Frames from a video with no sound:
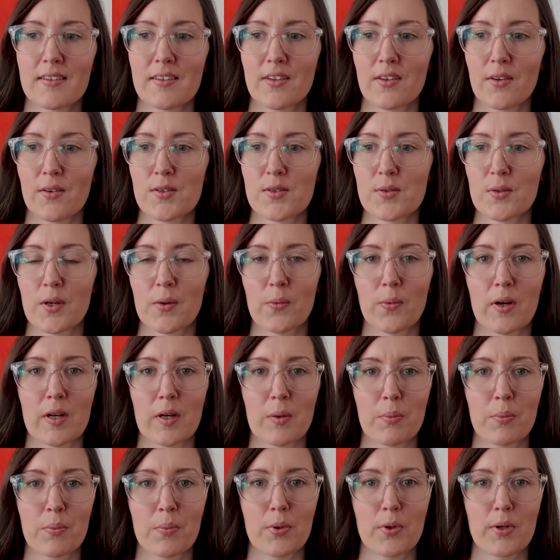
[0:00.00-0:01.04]
do I want to
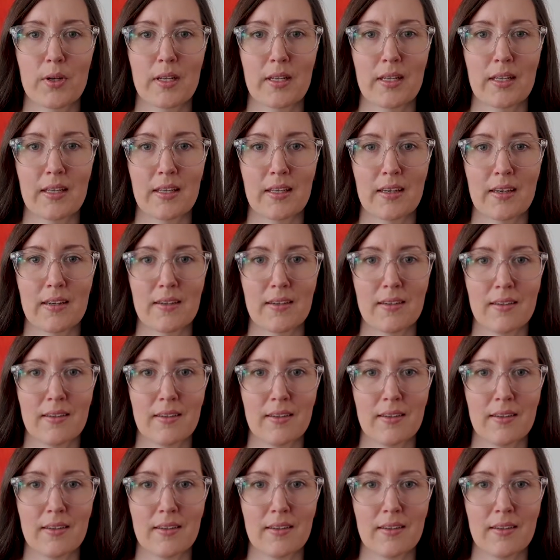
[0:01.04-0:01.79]
put in